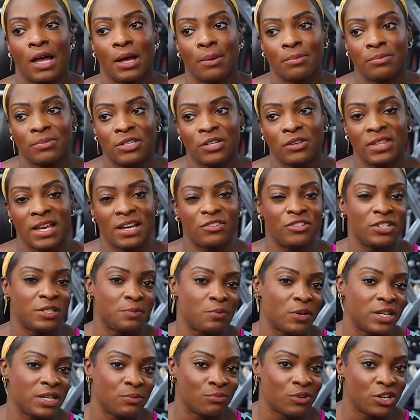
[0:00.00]
So that's just
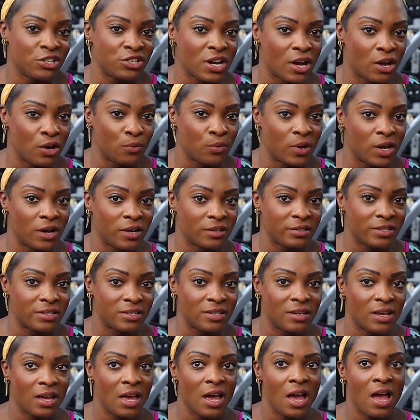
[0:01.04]
pretty much how it works.
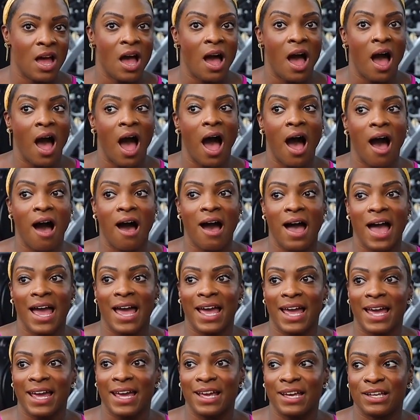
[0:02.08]

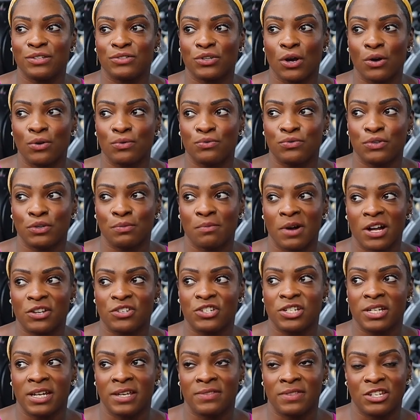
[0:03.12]
I don't do
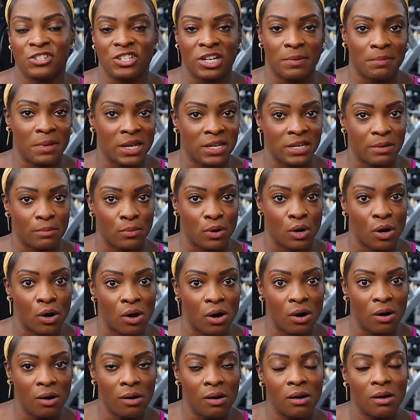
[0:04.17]
much in the gym
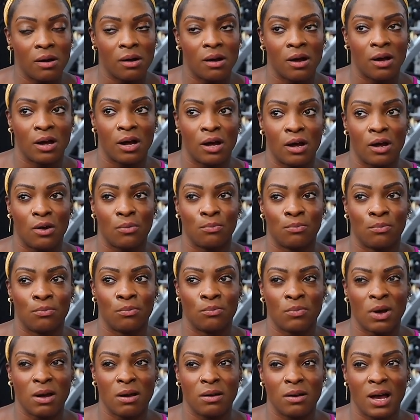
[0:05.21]
anymore.
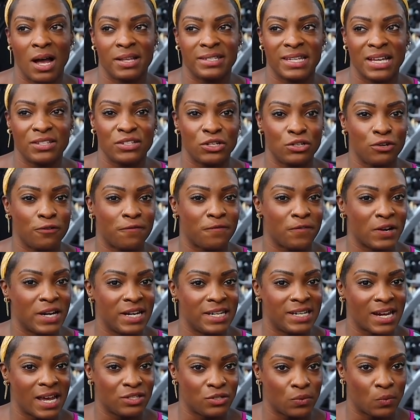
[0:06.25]
I tend to do 3
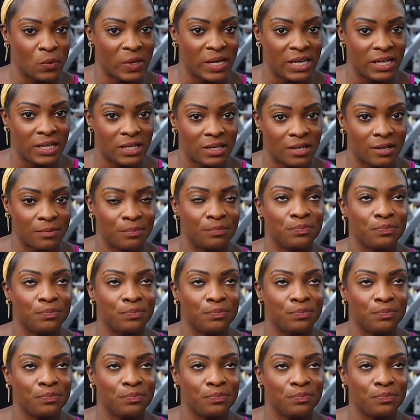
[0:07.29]
days a week.